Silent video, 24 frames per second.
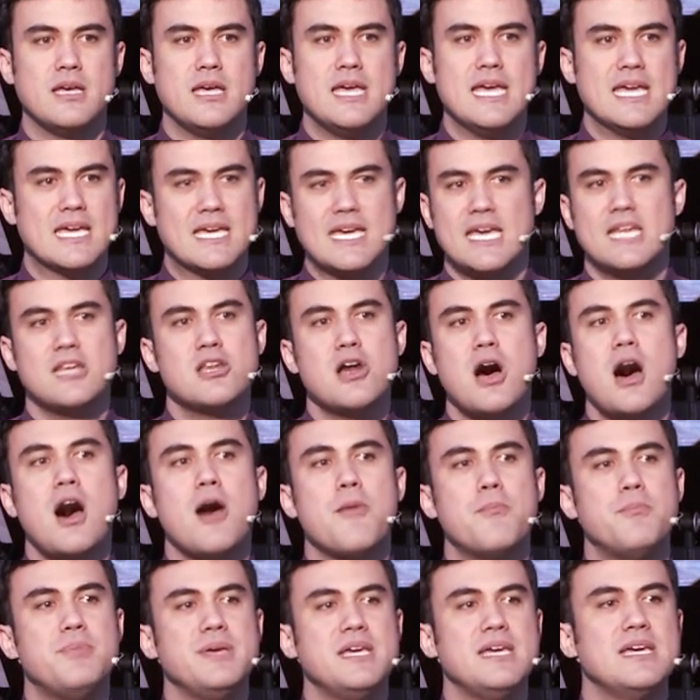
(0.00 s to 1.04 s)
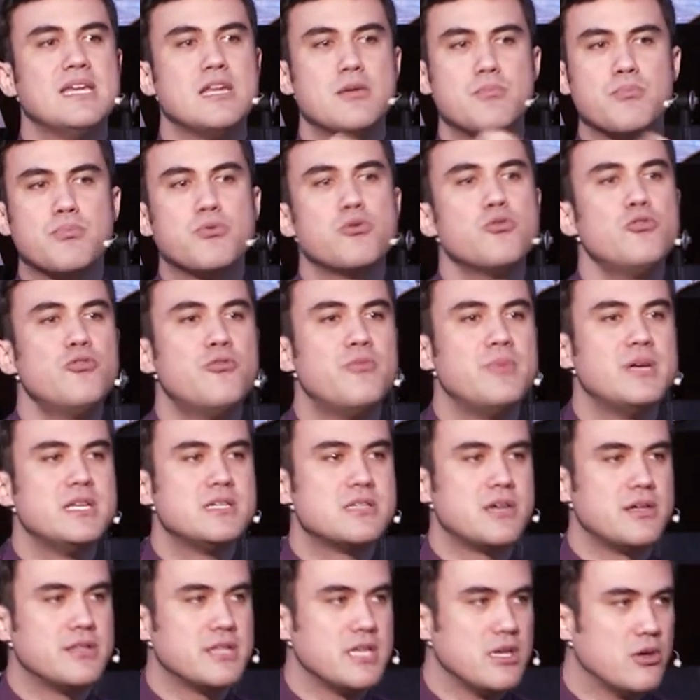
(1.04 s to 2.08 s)
It cannot be an improvement
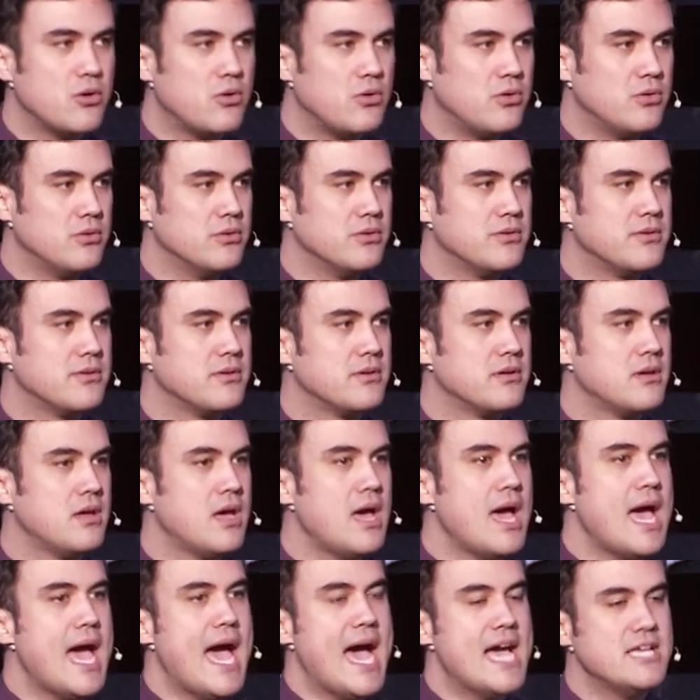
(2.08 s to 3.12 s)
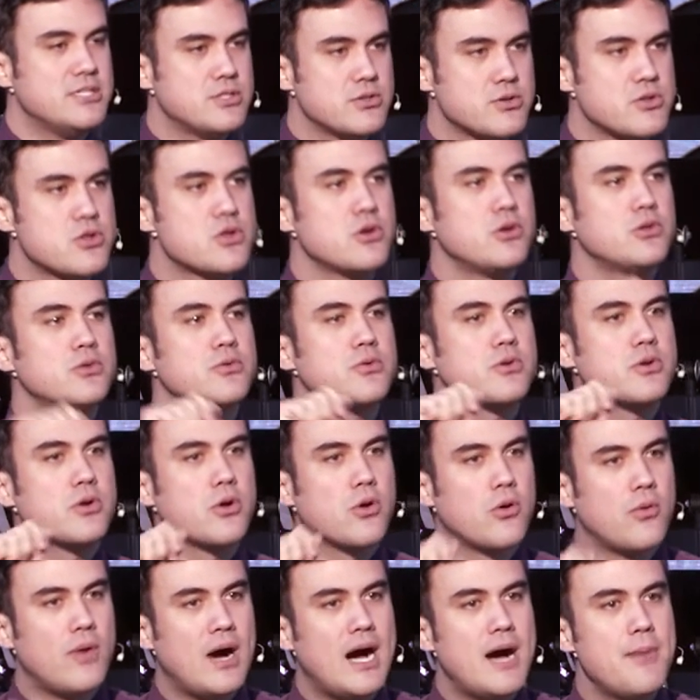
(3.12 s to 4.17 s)
on the old. As your children
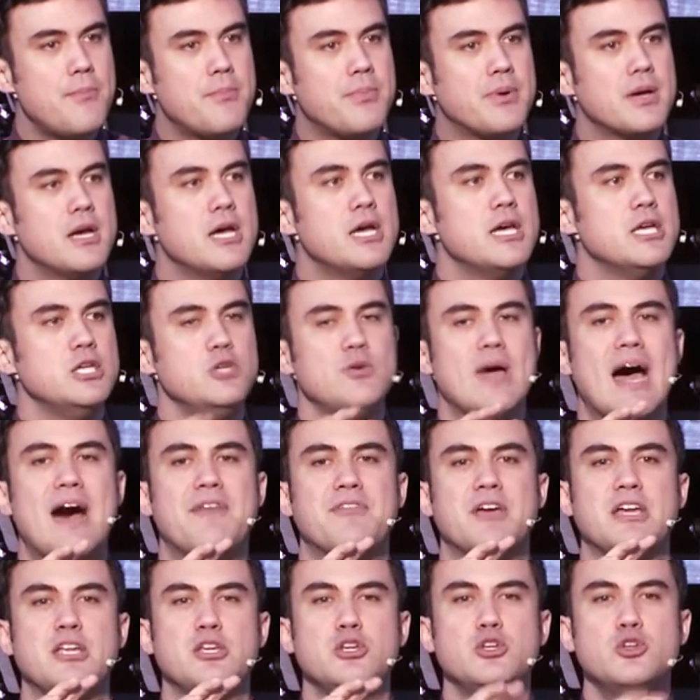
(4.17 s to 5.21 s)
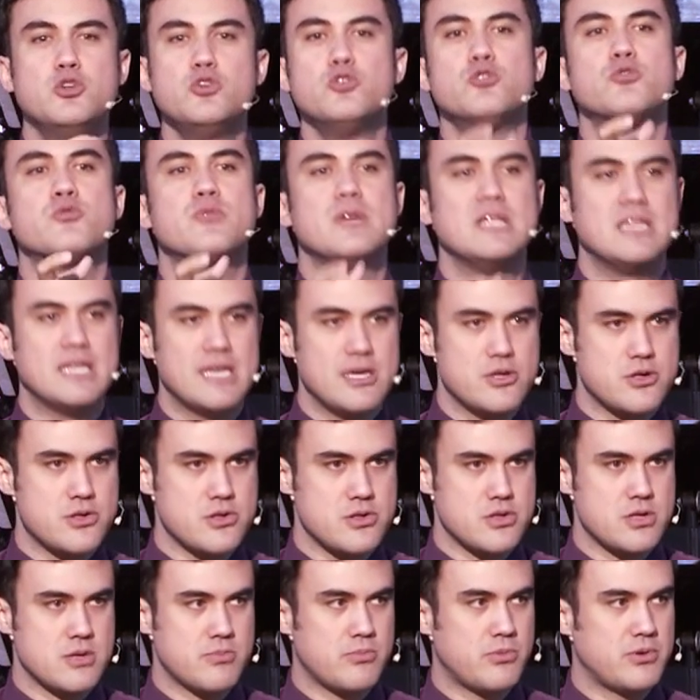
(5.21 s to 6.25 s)
grow up, you have a new
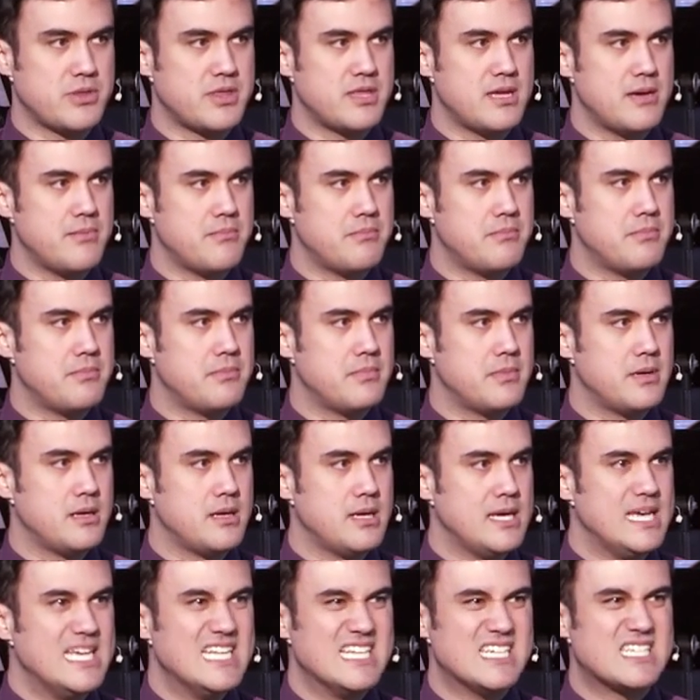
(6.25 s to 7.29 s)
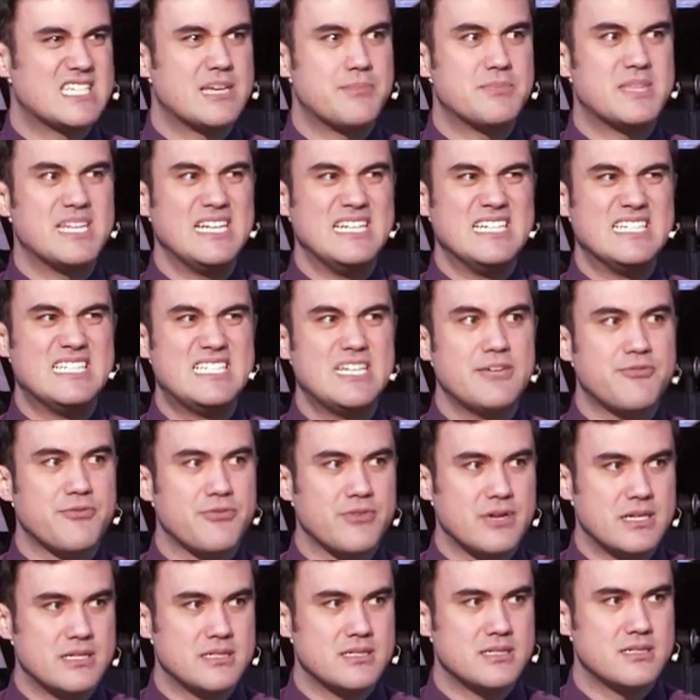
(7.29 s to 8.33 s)
relationship with them. It is something
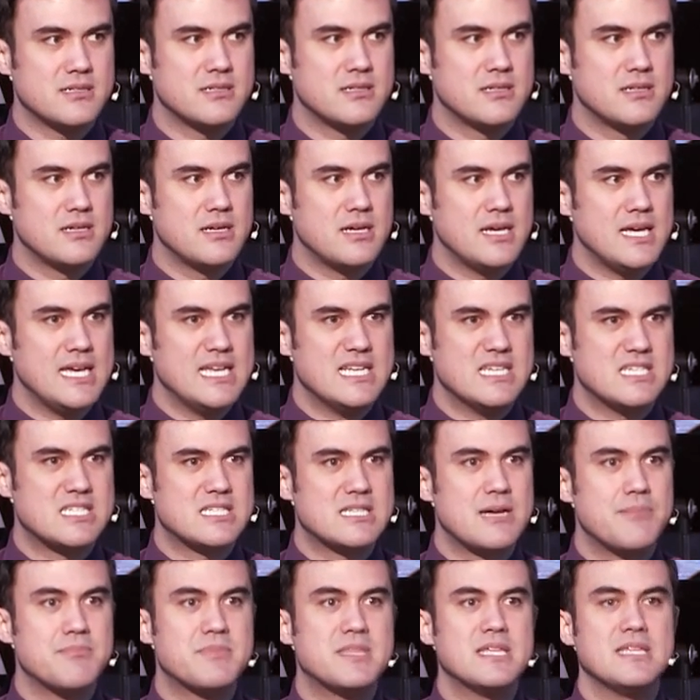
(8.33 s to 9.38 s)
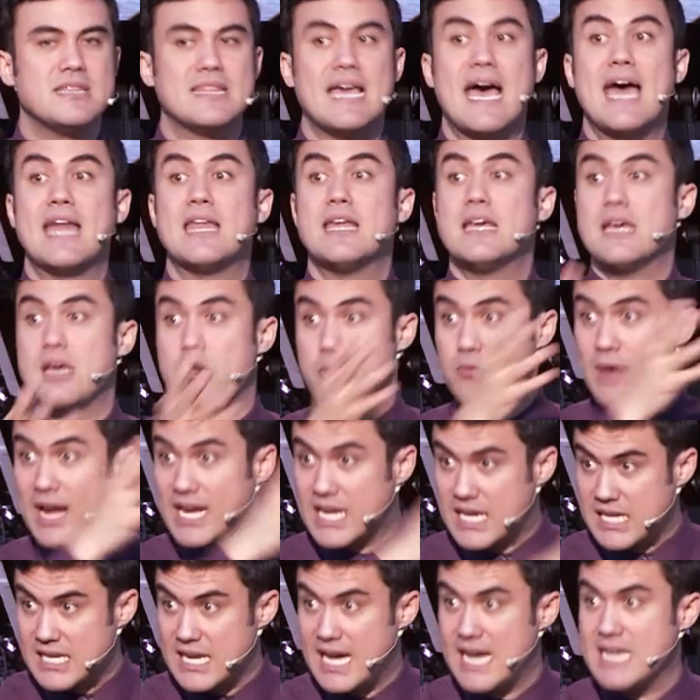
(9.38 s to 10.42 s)
different. It is something that
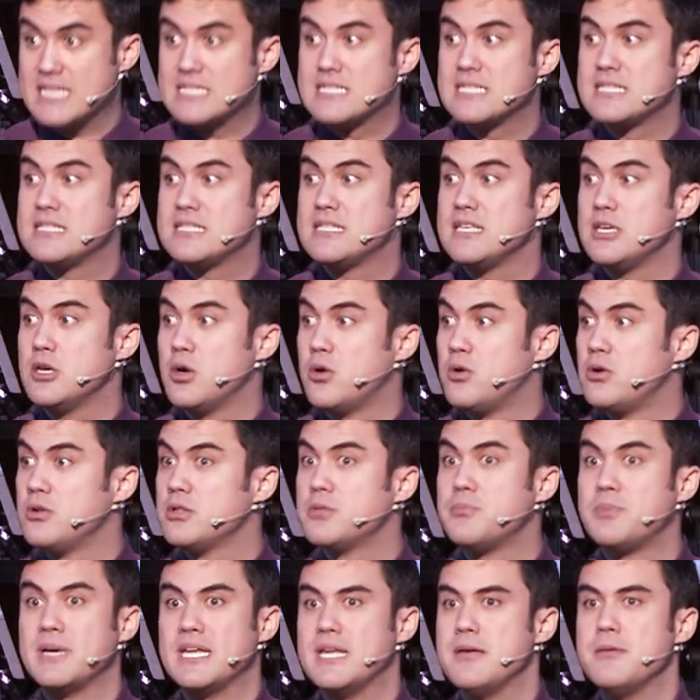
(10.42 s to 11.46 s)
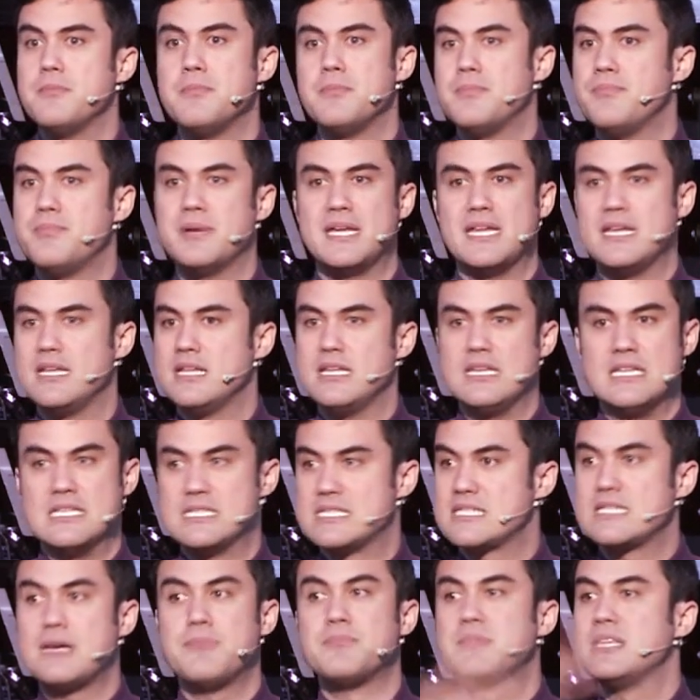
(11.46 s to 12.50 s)
recognizes the old, but it is
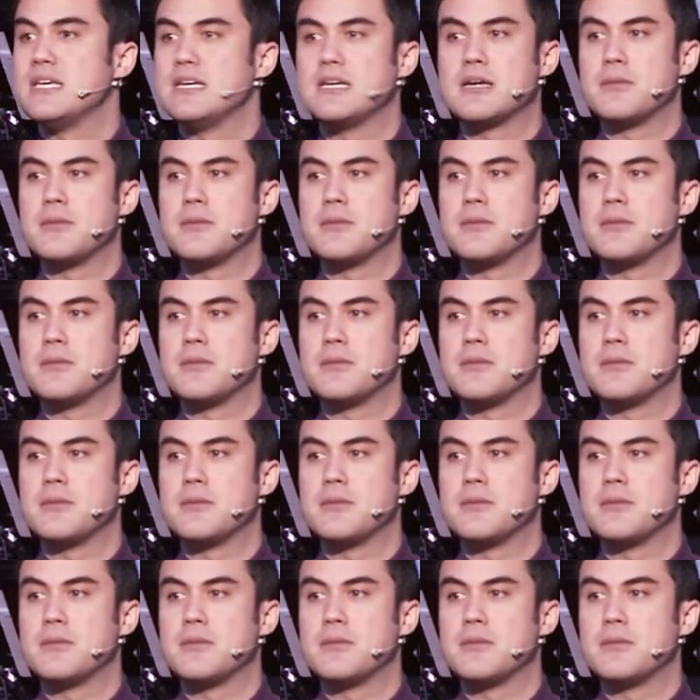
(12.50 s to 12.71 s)
something